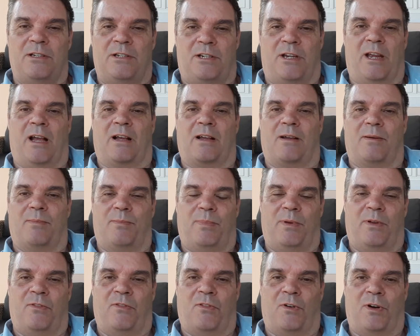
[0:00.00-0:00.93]
Check
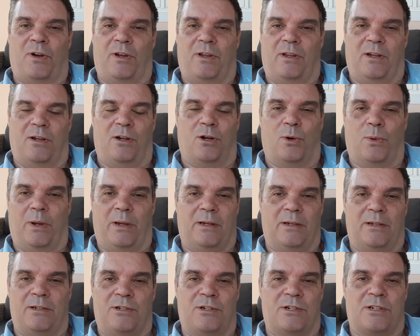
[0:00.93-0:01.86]
before you go in
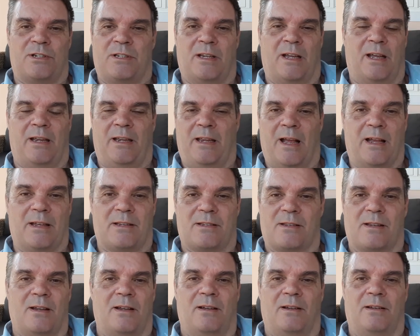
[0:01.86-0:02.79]
and just say
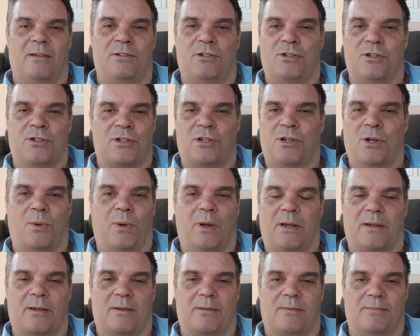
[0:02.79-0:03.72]
yes, just do
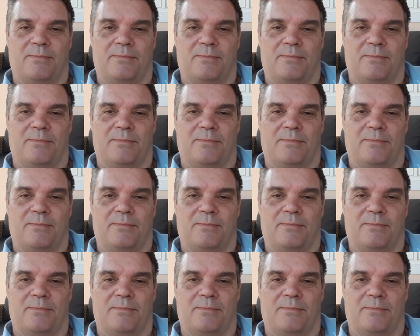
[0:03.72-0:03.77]
it.